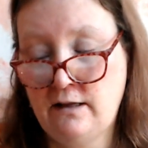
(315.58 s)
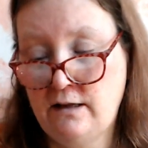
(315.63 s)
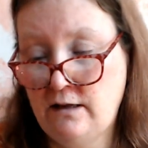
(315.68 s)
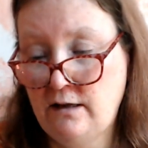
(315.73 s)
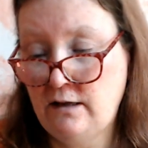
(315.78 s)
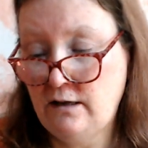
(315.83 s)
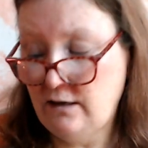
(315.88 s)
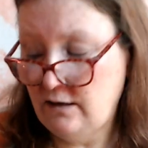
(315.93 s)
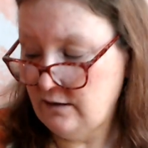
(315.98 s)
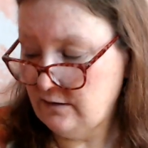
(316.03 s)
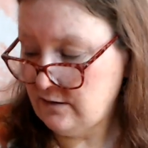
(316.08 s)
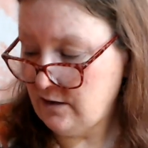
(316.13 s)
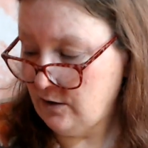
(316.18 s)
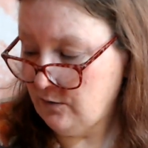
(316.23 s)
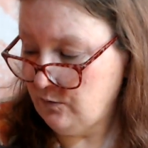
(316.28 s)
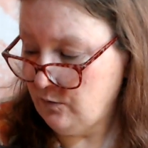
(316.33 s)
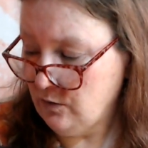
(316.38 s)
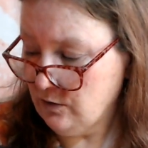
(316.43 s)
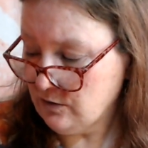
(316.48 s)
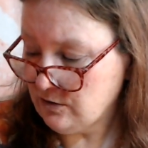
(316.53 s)
So
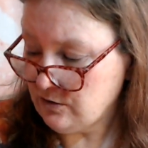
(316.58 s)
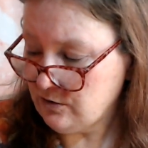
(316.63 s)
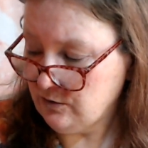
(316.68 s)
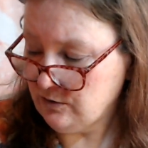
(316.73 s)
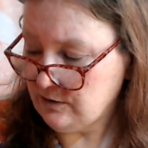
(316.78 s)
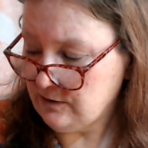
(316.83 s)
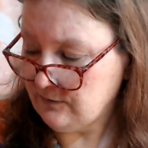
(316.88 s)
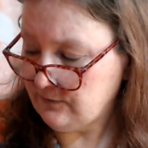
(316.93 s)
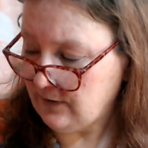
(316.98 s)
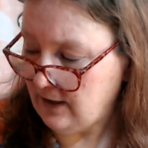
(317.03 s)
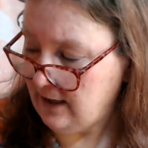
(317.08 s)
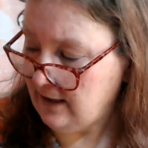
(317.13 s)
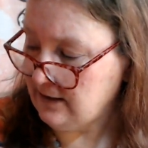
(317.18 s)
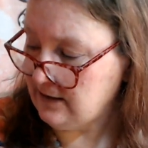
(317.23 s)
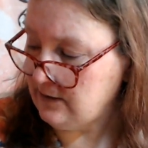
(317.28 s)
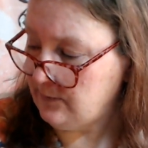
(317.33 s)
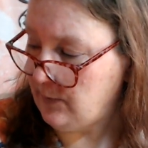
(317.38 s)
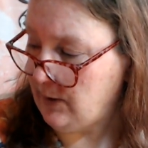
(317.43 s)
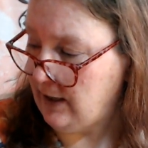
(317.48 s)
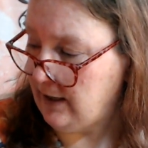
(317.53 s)
what sort of
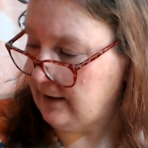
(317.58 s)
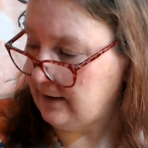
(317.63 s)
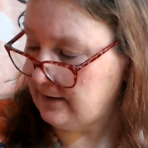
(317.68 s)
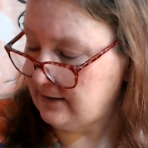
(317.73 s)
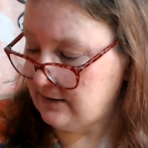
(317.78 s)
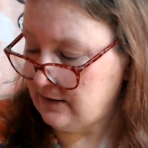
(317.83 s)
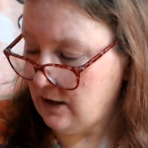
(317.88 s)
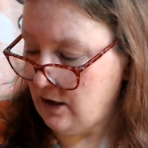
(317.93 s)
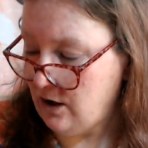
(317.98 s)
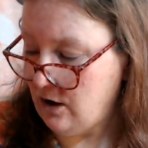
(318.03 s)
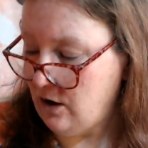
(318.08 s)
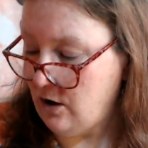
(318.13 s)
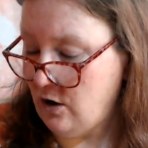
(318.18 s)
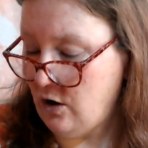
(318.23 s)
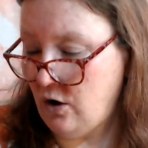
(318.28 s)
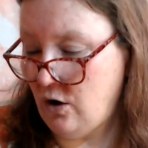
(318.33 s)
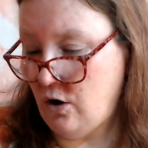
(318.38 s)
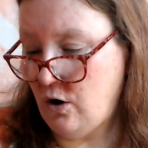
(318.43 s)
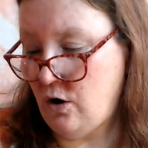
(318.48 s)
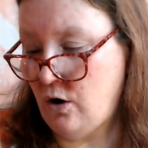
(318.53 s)
aspects
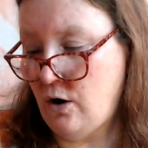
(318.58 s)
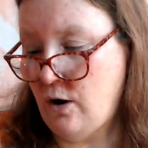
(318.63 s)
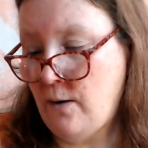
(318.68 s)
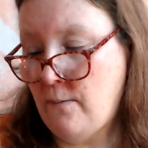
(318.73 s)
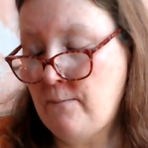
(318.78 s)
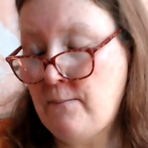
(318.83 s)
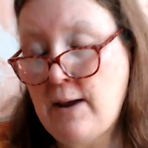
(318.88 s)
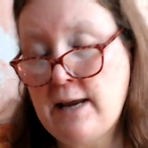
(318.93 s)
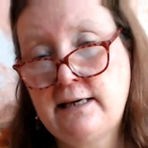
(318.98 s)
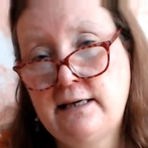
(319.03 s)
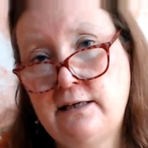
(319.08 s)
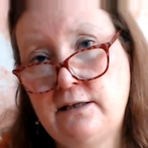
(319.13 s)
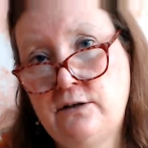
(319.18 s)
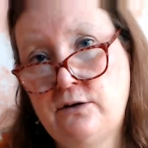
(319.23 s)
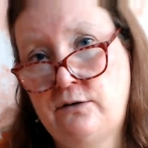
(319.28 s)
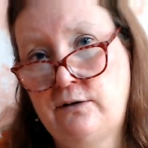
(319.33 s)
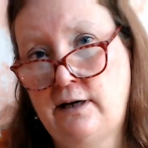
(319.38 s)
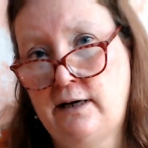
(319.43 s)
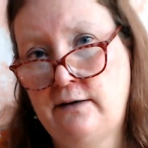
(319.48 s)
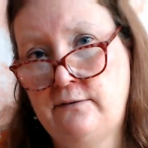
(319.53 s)
are making your
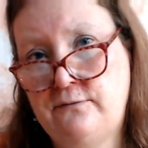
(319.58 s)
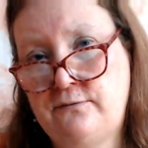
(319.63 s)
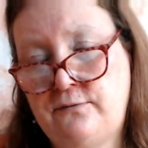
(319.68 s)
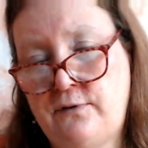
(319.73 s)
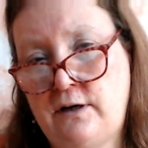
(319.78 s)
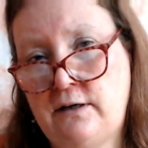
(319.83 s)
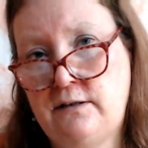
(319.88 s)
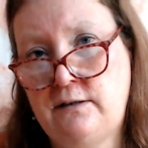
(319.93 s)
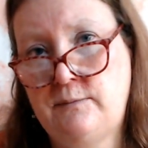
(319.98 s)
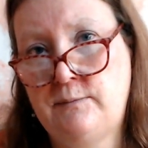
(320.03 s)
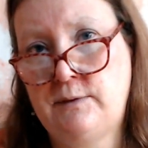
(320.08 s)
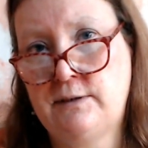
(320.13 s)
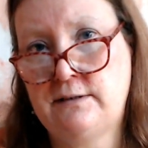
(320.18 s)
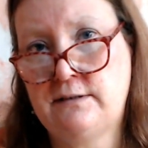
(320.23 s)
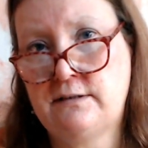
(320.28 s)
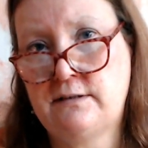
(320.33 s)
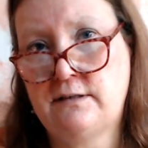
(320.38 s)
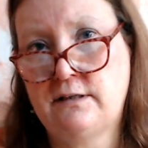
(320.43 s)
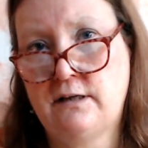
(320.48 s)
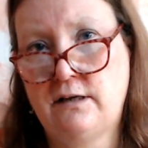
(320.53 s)
environment
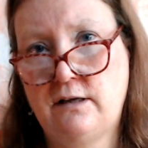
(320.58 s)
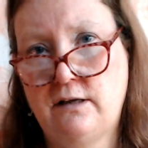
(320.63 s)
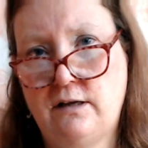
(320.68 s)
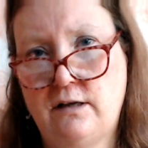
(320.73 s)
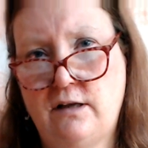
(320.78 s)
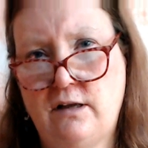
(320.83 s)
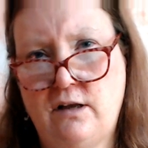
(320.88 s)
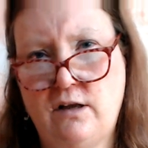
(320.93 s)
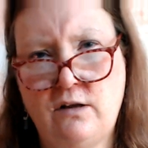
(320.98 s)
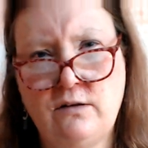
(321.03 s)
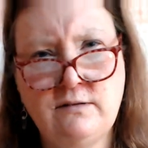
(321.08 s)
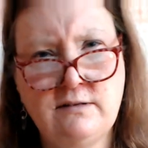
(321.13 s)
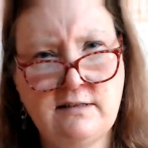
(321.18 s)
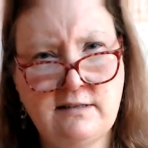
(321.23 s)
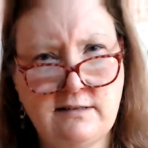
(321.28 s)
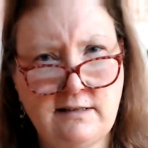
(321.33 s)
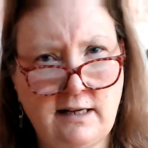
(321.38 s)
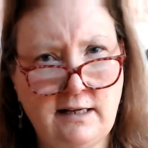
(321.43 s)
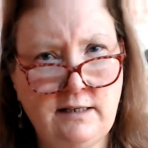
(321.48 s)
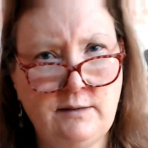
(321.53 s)

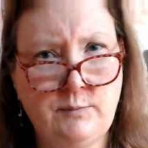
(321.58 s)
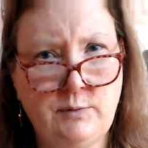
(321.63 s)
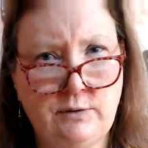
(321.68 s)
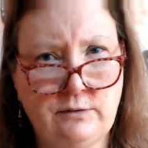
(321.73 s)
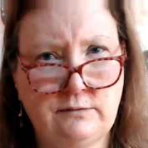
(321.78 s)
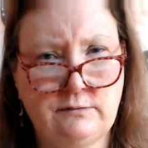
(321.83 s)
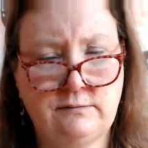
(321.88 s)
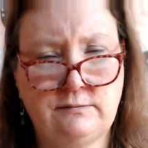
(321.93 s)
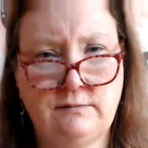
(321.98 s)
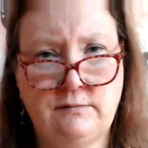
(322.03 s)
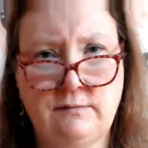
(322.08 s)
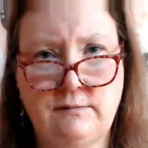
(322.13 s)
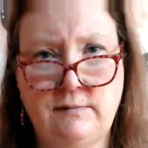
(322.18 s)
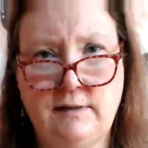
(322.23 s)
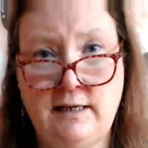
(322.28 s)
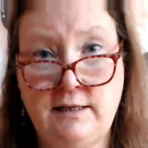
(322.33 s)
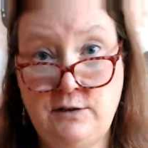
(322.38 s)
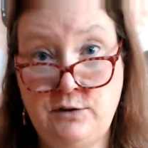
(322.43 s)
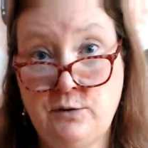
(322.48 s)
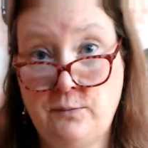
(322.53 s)
unstable
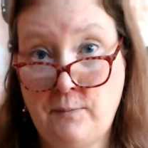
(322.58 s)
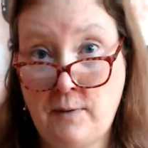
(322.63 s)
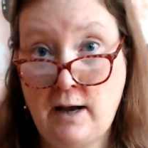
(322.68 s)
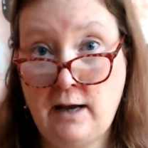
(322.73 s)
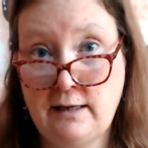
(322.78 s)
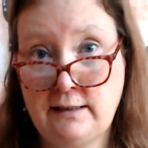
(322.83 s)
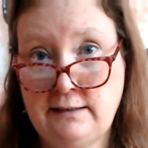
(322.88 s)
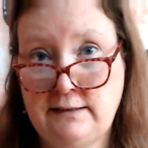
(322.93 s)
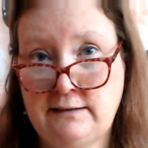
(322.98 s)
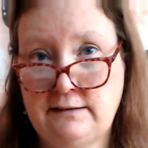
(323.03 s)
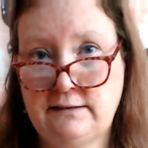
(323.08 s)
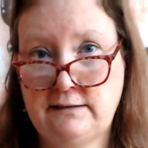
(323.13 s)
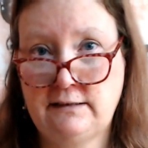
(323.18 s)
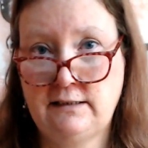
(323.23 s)
in your mind?